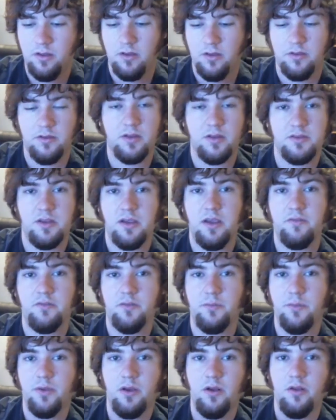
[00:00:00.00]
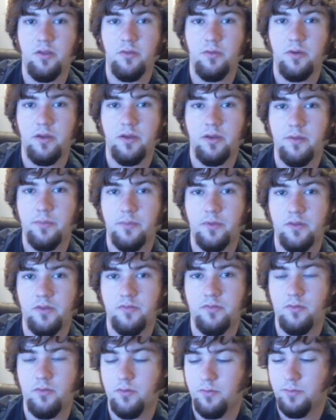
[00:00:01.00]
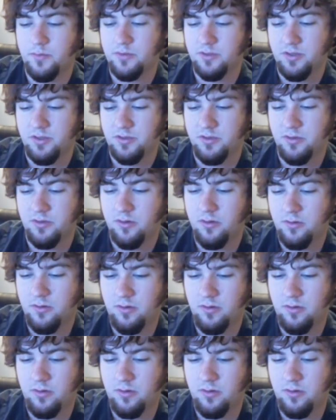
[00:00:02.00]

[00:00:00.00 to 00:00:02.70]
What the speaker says: It doesn't have to be all the way up in the forward position.